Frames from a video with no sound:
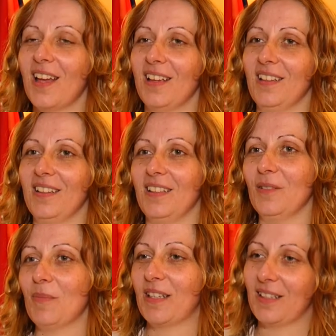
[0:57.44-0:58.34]

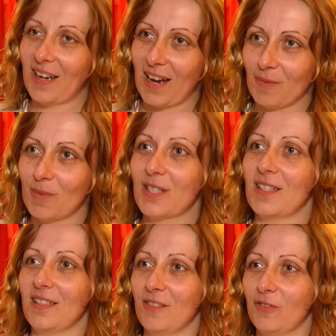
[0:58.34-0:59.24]
many
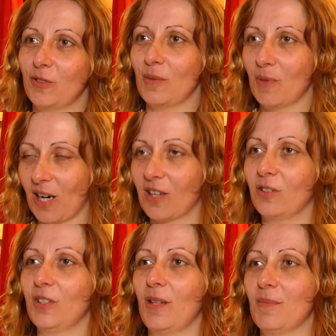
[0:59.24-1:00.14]
times for the Monaco
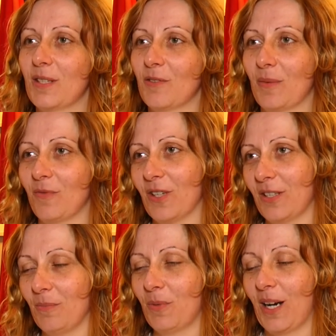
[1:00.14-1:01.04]
team, so I'm
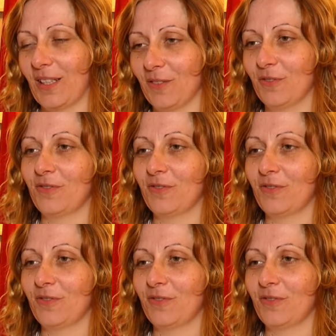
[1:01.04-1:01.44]
very proud of